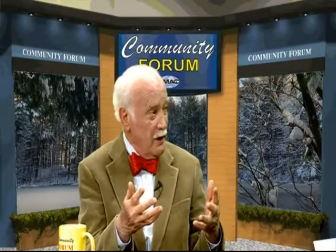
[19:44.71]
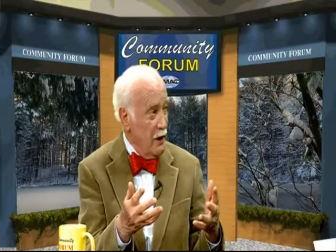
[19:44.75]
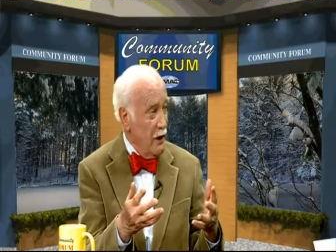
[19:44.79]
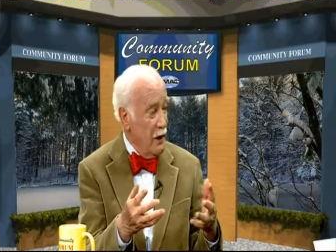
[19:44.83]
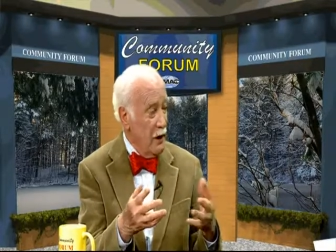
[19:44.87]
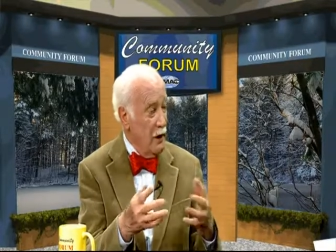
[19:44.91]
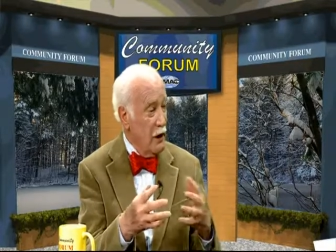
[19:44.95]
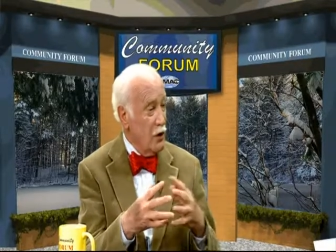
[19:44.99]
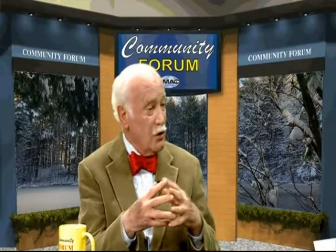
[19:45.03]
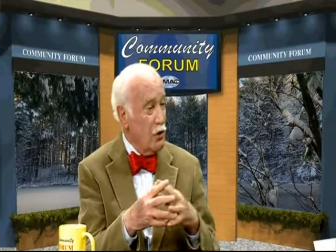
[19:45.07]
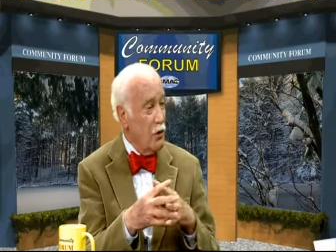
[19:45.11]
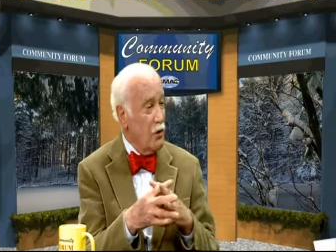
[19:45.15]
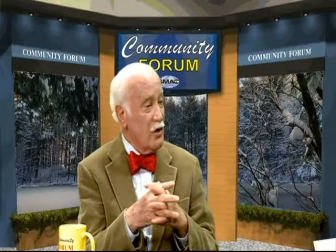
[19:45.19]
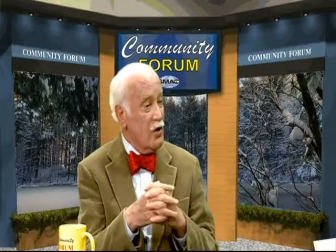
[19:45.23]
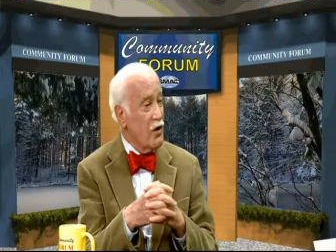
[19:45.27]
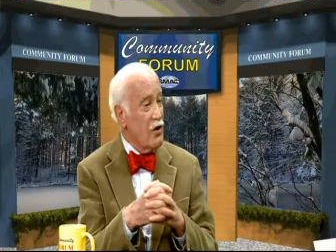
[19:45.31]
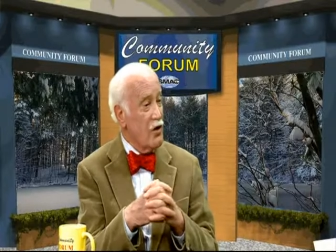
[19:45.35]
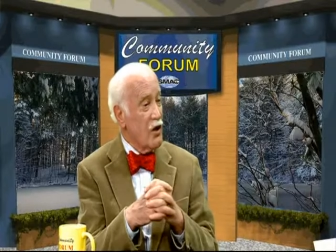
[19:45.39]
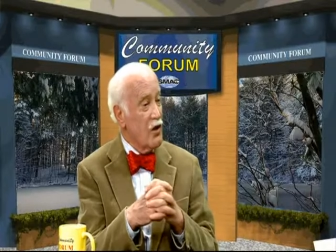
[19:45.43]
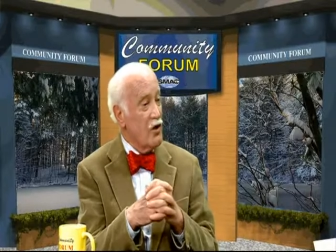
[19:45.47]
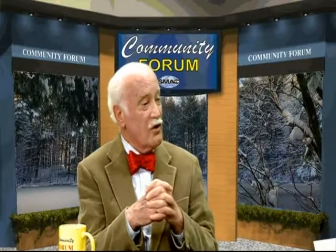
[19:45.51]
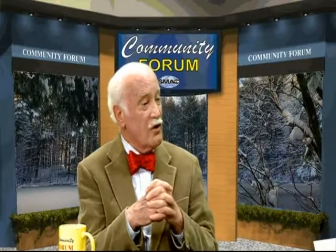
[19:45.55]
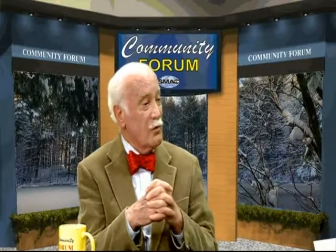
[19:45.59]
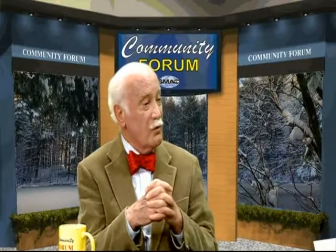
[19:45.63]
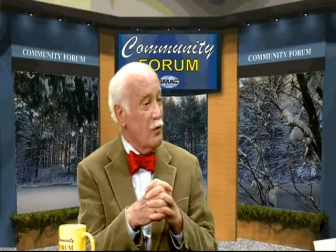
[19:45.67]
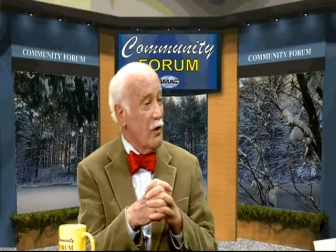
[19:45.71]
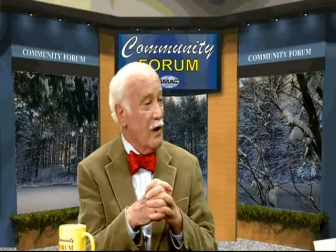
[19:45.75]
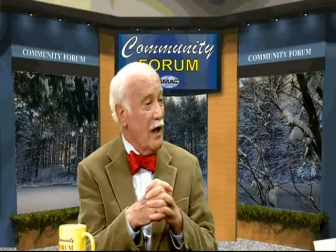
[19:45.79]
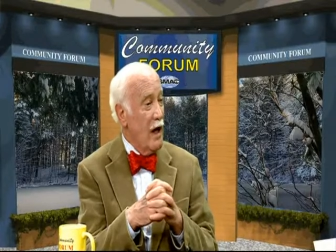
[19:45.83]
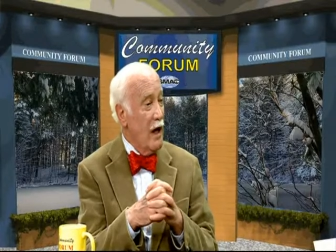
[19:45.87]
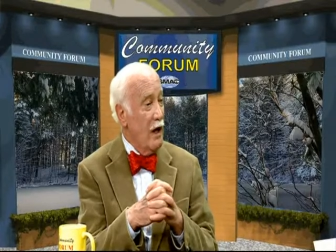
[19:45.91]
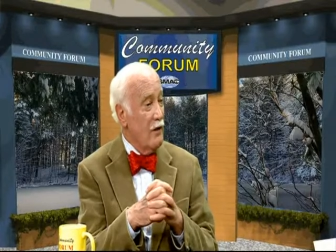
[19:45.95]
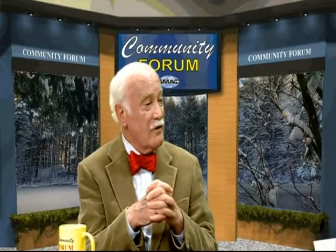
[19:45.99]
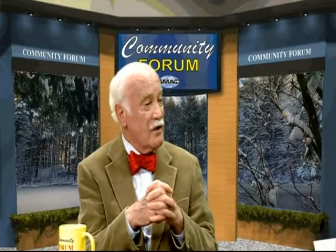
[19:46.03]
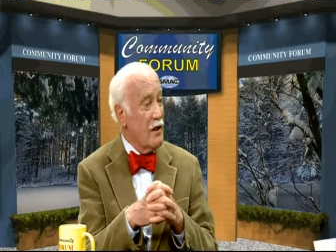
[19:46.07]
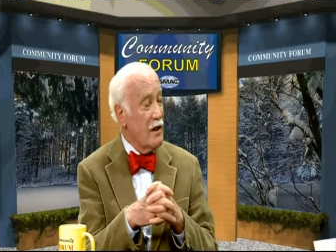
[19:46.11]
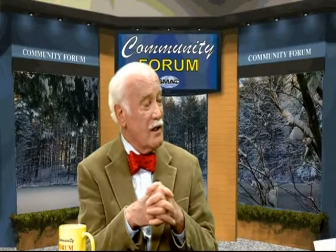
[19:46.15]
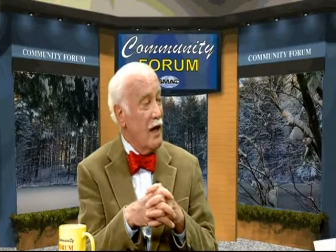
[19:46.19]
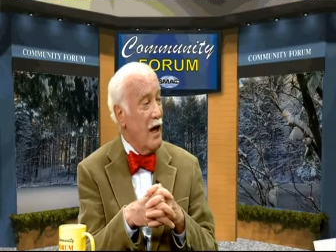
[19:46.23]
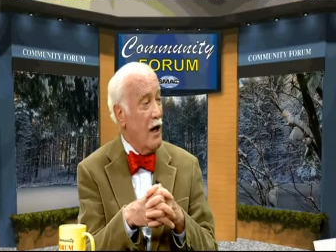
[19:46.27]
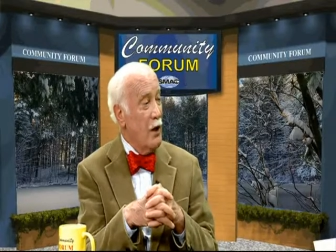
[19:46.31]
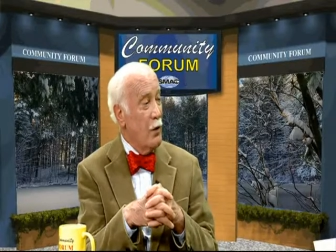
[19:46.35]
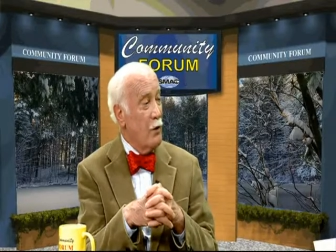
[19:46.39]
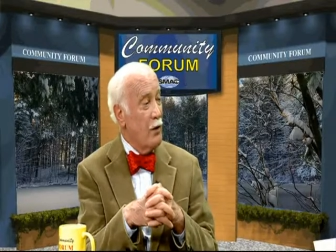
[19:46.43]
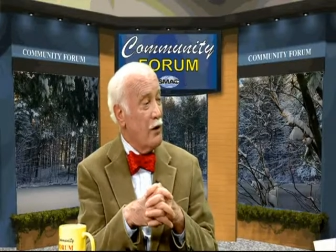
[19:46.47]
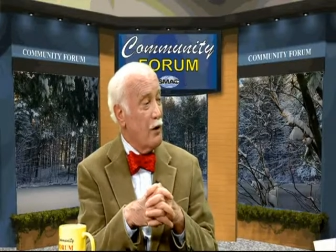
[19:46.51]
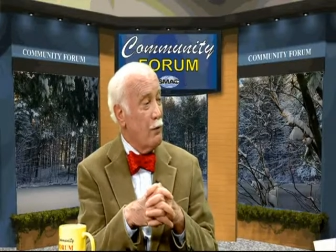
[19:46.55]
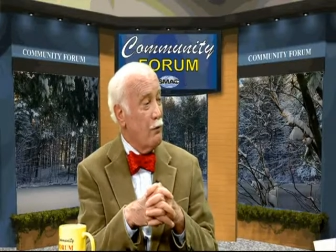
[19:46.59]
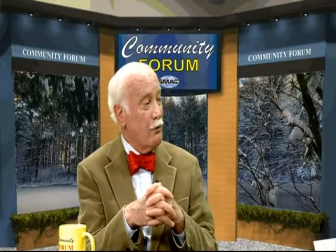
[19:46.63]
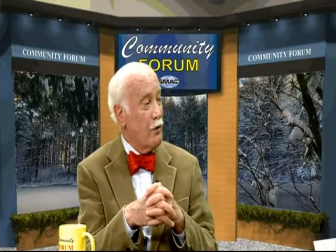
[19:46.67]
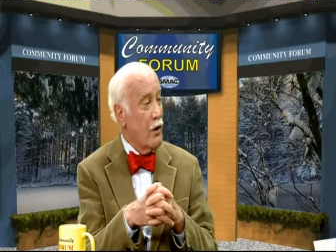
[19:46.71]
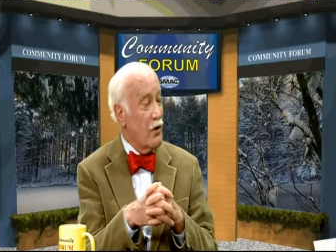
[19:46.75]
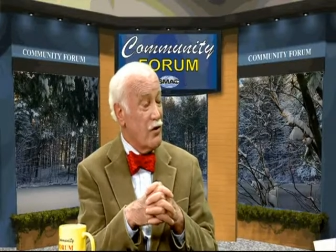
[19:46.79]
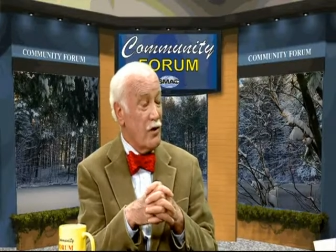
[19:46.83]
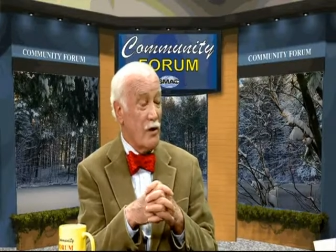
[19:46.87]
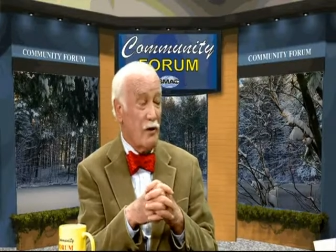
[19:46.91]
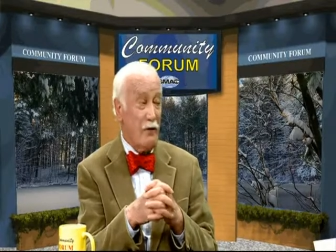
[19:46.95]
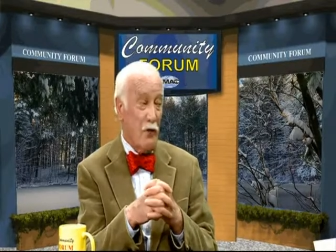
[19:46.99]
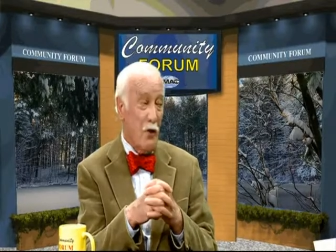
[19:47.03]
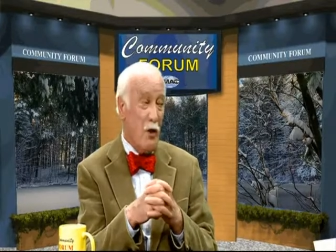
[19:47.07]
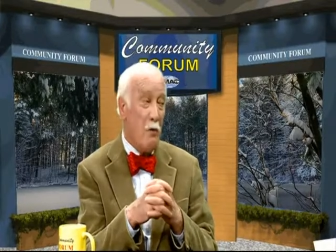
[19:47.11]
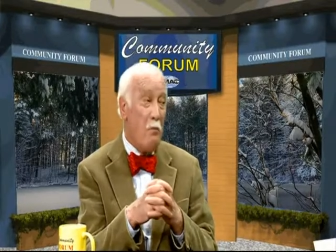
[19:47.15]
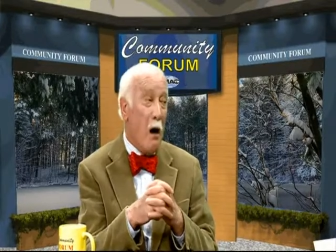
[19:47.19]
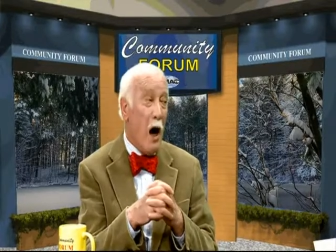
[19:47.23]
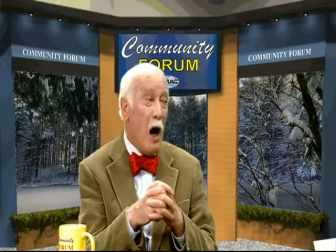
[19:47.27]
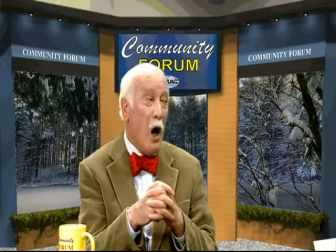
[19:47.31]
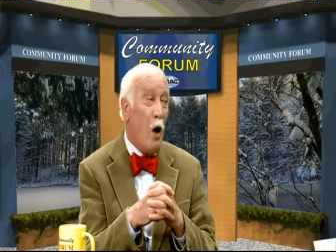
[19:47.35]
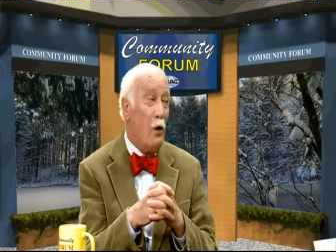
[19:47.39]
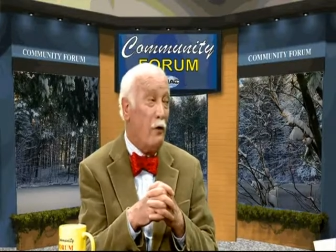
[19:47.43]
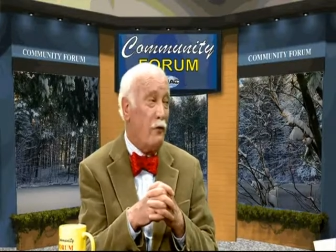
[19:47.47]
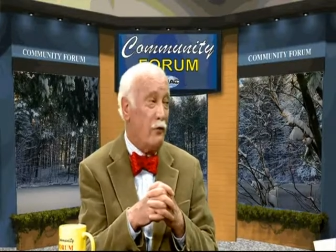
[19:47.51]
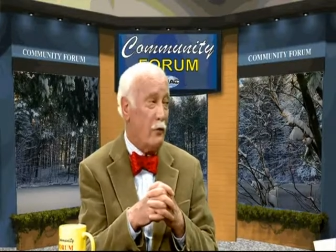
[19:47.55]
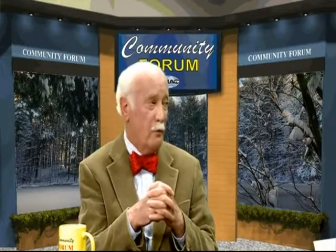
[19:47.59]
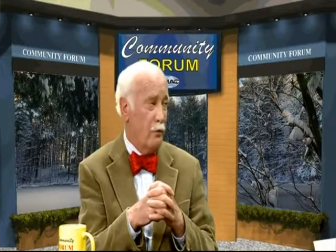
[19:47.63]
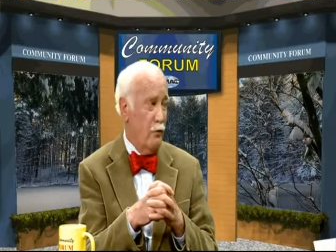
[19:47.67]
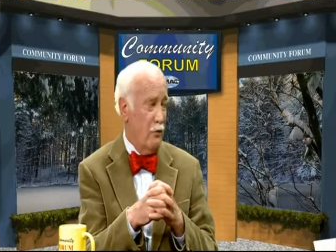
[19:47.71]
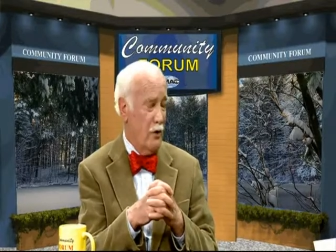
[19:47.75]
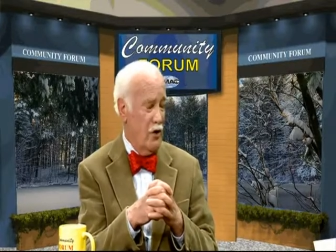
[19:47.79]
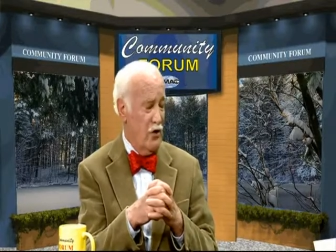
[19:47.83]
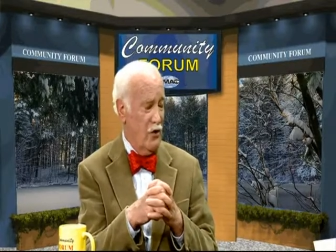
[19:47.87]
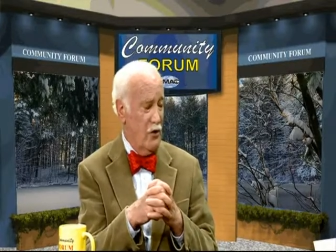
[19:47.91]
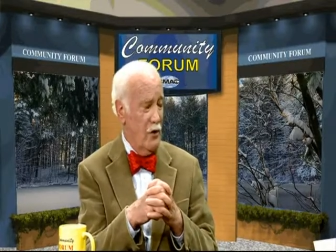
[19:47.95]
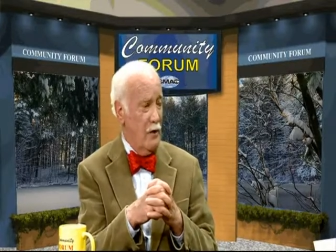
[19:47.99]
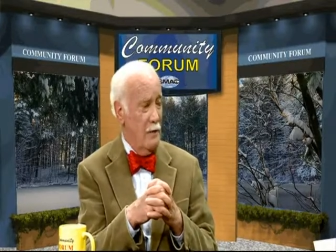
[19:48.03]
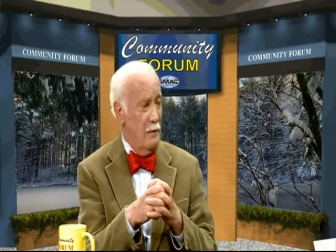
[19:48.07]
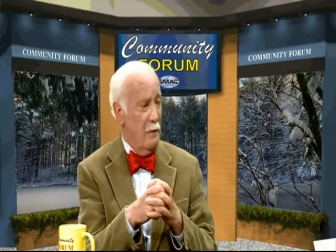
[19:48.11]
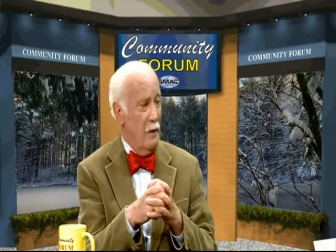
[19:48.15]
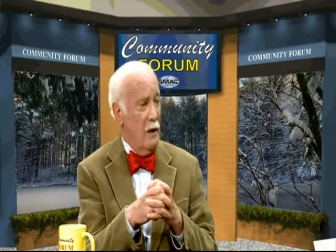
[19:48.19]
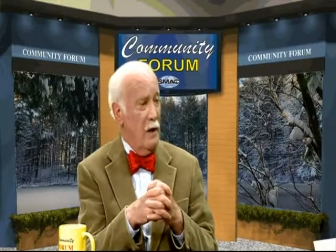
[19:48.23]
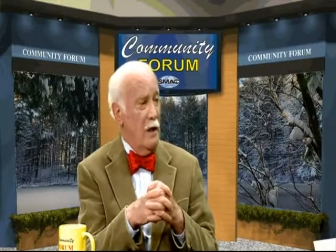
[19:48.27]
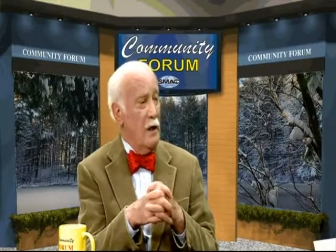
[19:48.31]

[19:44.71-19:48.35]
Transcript: into the system we have today with a president, a very powerful president,